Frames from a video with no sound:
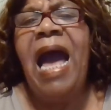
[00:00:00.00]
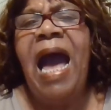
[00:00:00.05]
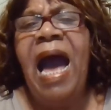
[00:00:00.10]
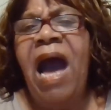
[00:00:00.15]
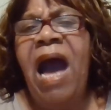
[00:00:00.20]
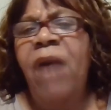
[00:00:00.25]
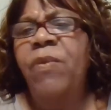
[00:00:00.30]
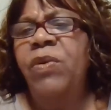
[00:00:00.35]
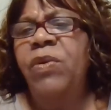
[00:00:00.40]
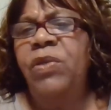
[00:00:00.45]

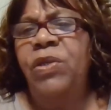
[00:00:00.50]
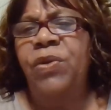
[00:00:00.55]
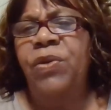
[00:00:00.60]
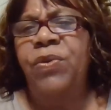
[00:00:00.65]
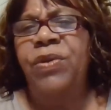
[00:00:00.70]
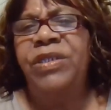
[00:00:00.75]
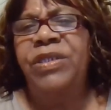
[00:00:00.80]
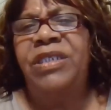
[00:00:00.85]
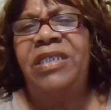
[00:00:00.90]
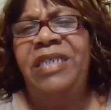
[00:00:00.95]
Our
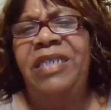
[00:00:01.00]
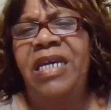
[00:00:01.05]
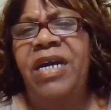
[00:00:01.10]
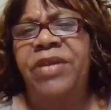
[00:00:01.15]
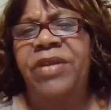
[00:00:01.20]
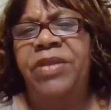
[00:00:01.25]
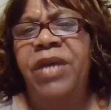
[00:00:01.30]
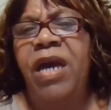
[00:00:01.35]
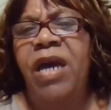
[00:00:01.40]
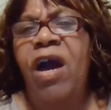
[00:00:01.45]
Lord's
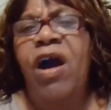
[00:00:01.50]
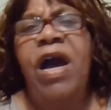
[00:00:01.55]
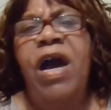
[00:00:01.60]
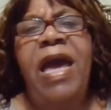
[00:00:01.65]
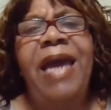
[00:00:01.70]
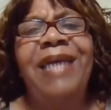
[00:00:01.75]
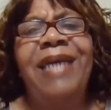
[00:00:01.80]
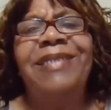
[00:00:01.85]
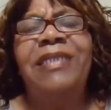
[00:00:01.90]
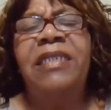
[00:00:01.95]
death
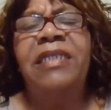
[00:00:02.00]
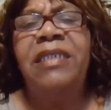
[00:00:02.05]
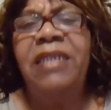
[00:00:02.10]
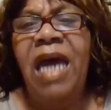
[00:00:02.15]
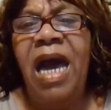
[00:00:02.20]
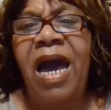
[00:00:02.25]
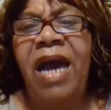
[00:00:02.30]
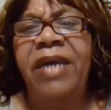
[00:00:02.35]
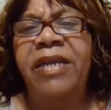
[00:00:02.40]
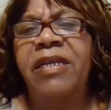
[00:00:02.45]
has
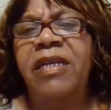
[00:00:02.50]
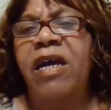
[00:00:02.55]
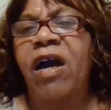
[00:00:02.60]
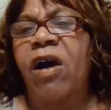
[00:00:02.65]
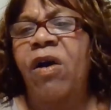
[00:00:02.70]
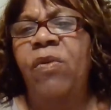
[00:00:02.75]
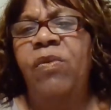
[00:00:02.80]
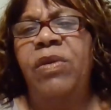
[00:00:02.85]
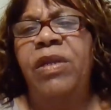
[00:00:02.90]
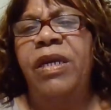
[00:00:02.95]
not
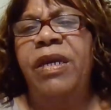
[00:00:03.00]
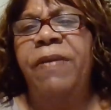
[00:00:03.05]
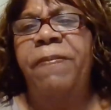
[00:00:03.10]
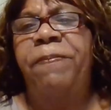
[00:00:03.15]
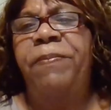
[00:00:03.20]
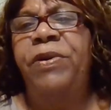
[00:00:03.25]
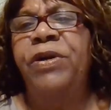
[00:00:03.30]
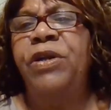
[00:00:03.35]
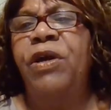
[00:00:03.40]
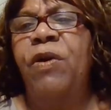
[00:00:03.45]
only
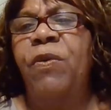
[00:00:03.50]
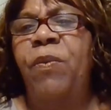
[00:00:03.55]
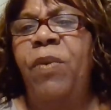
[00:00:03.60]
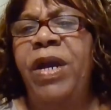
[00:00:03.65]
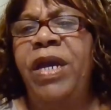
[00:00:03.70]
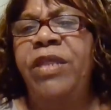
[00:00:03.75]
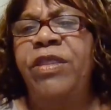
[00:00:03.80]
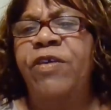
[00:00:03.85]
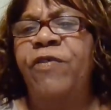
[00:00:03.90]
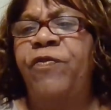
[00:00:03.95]
put
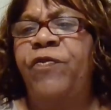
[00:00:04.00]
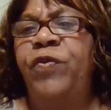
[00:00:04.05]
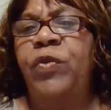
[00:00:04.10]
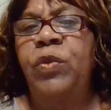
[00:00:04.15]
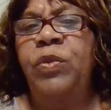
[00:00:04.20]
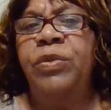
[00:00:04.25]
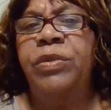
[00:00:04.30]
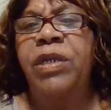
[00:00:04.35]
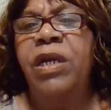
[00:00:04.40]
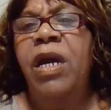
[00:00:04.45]
away the
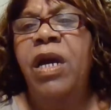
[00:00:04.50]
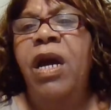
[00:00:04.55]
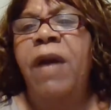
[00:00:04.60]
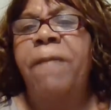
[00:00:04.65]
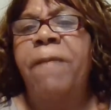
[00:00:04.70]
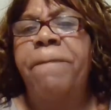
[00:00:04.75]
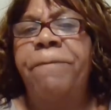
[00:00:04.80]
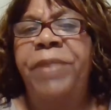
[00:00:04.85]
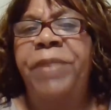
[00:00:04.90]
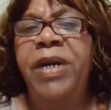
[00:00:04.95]
fruit
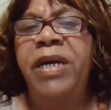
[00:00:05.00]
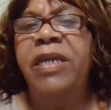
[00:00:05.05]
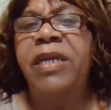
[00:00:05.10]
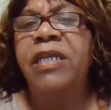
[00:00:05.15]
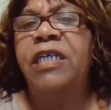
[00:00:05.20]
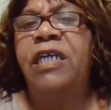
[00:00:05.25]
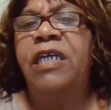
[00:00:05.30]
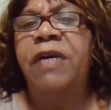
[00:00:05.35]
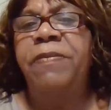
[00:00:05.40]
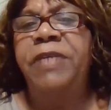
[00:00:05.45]

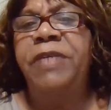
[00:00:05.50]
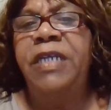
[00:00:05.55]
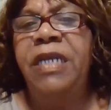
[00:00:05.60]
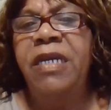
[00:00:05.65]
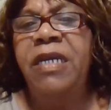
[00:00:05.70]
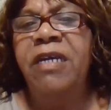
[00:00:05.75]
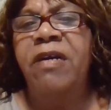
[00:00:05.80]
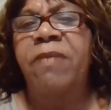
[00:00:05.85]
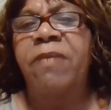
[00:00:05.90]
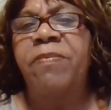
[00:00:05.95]
but
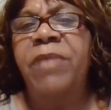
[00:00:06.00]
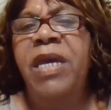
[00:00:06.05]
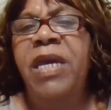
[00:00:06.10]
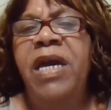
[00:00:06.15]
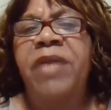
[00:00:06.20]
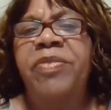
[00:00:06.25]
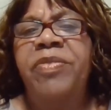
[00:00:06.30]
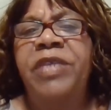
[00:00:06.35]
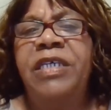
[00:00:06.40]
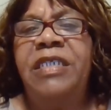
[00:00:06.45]
condemn
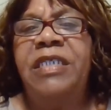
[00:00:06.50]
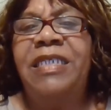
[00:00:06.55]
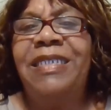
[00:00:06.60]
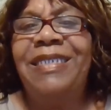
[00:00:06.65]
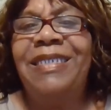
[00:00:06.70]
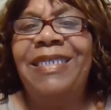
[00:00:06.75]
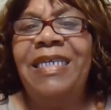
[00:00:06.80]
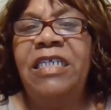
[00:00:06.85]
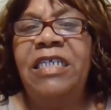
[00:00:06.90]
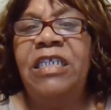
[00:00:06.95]

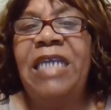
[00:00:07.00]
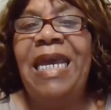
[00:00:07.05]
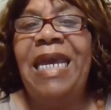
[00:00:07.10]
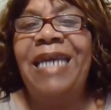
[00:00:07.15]
the,